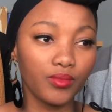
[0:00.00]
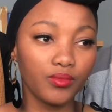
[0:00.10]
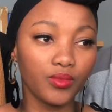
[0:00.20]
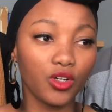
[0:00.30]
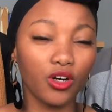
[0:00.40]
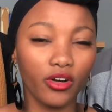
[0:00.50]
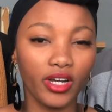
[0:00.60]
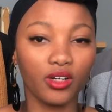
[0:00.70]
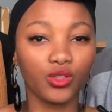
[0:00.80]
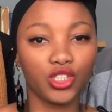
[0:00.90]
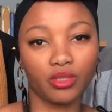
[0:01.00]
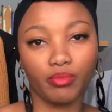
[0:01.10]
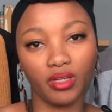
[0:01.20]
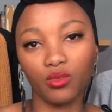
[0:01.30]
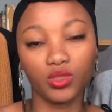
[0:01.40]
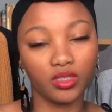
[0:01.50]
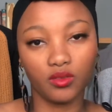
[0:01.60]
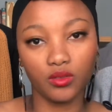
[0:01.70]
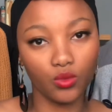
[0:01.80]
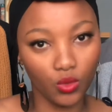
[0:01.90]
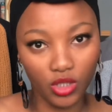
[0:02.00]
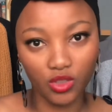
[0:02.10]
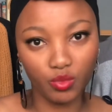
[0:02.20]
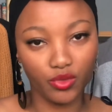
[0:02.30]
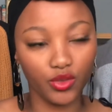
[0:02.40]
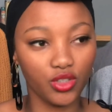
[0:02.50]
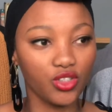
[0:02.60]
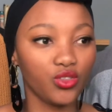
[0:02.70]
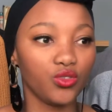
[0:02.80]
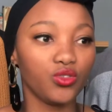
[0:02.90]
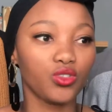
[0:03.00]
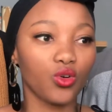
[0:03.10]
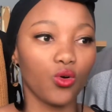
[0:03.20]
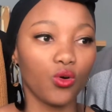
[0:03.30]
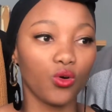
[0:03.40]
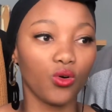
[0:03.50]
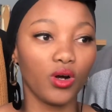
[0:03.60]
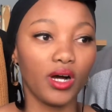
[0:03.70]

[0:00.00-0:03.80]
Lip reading: courier or shipping, whichever word you prefer to use, or